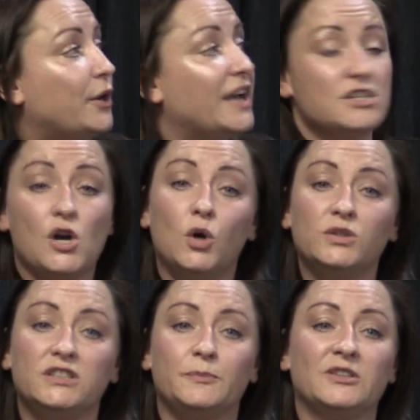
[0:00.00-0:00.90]
Okay, so
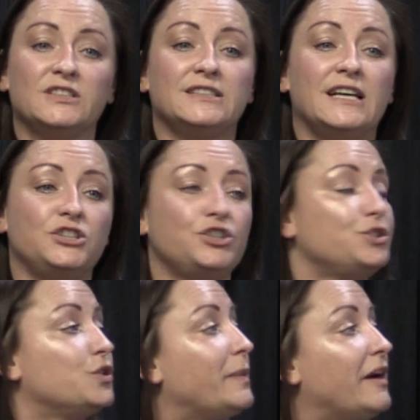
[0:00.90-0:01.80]
holding deposits. Let's just
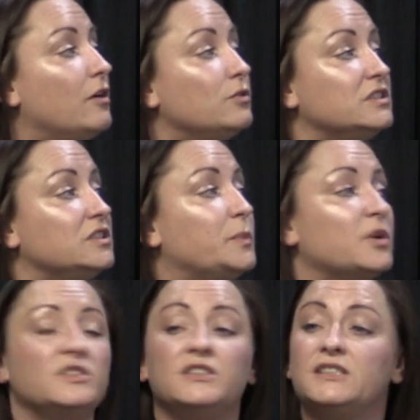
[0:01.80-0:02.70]
talk about holding
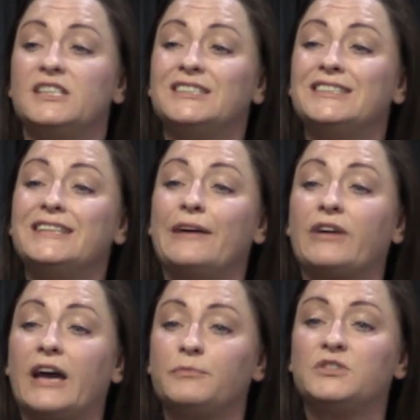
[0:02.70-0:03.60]
deposits. This is now
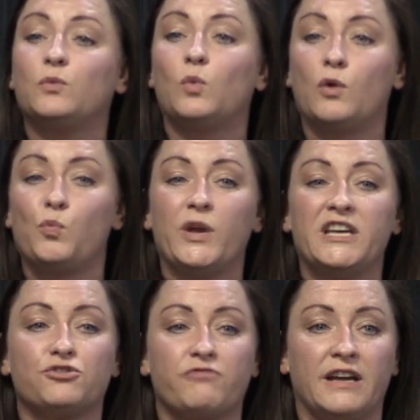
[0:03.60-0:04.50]
capped at 1
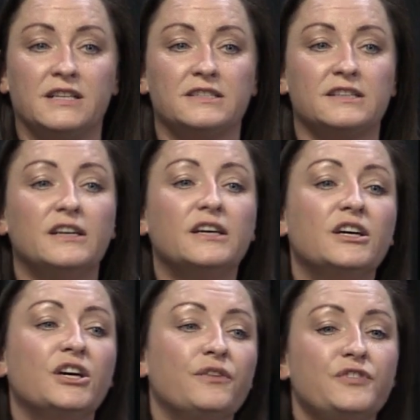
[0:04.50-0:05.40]
week's rent.
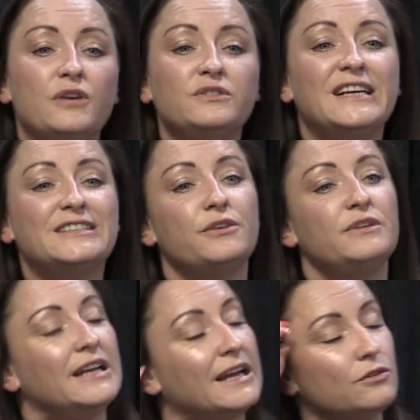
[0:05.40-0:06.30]
For those
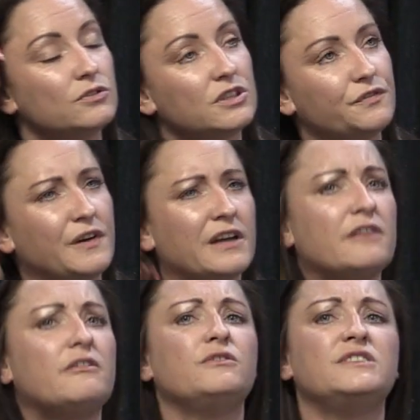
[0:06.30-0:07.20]
let-only landlords that find
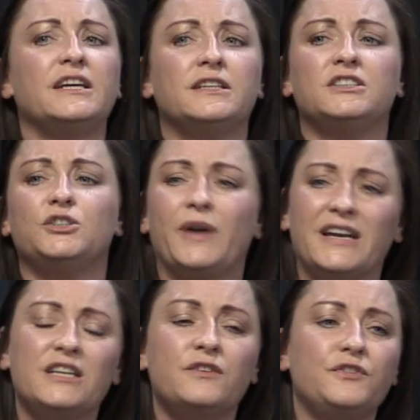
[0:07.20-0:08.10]
their own tenants, do
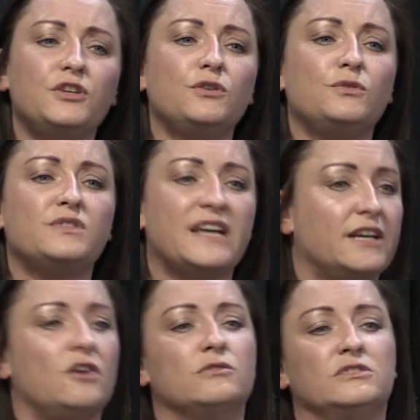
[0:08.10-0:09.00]
any of you
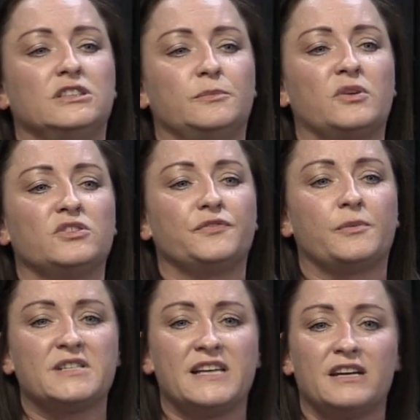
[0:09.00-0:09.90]
take a holding deposit
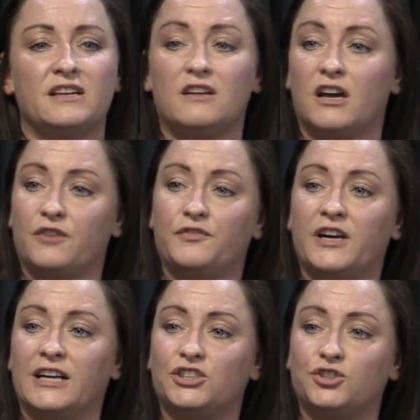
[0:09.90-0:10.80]
from a tenant, like a
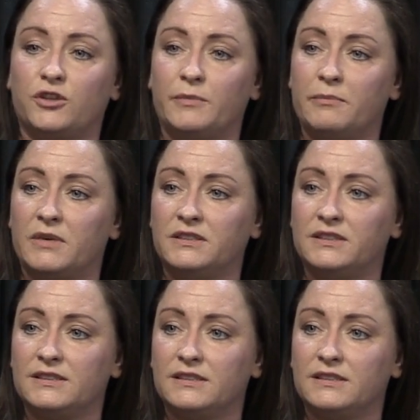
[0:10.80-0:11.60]
financial commitment?